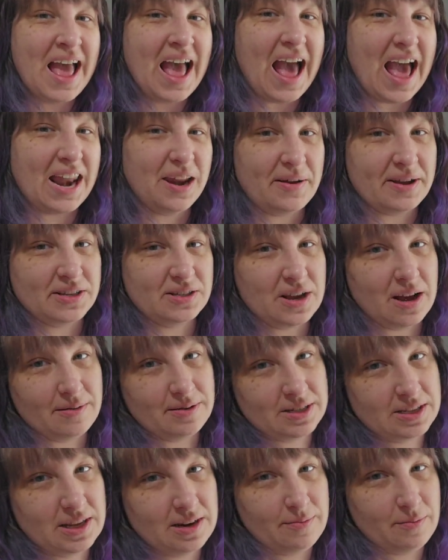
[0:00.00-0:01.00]
Anyway, so I'm
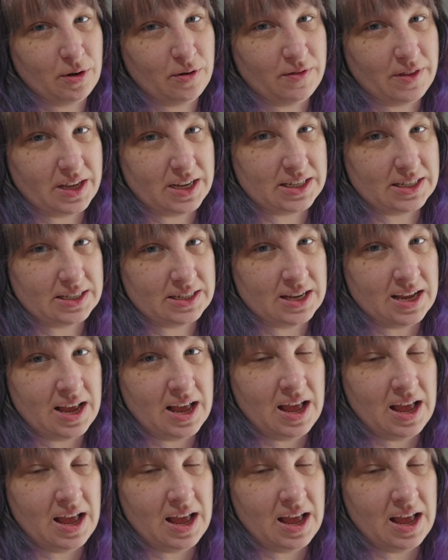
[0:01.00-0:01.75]
just going to move this